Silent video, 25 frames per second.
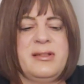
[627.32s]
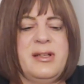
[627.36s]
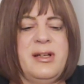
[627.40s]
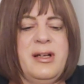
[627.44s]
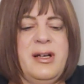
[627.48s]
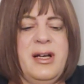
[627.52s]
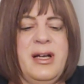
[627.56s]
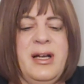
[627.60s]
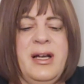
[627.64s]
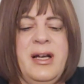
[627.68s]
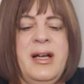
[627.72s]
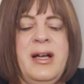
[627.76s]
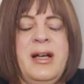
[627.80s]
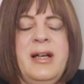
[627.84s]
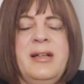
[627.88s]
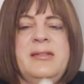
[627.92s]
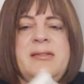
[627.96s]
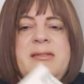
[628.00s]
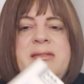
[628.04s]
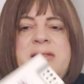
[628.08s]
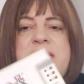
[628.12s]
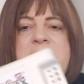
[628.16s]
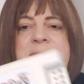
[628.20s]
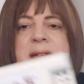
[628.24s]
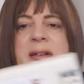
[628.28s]

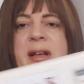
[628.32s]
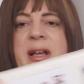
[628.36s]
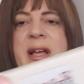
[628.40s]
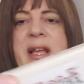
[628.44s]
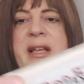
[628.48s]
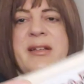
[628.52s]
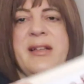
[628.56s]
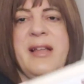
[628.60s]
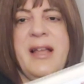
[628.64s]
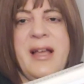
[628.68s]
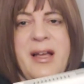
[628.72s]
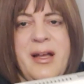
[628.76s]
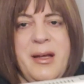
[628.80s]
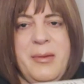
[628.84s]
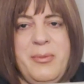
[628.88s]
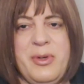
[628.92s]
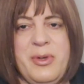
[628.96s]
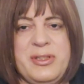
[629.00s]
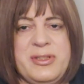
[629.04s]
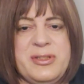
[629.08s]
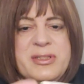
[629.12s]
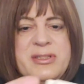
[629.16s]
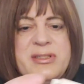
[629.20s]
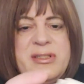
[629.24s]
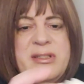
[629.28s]
and in there,
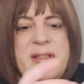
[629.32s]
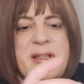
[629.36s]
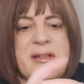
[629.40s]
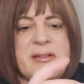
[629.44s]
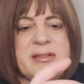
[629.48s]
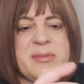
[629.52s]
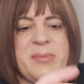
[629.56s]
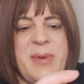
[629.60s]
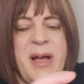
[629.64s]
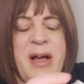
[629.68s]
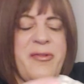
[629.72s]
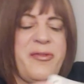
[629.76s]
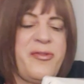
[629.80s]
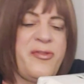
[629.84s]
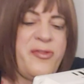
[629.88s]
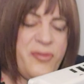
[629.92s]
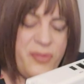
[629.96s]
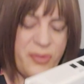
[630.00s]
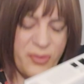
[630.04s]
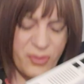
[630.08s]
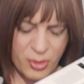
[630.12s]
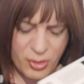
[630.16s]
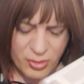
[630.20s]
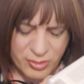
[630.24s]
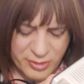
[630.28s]
which is, there's about
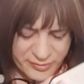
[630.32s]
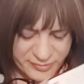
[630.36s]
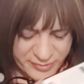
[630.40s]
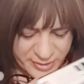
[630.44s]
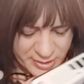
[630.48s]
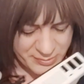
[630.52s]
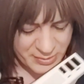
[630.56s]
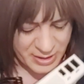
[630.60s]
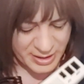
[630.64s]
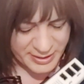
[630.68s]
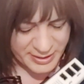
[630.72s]
4 of them, I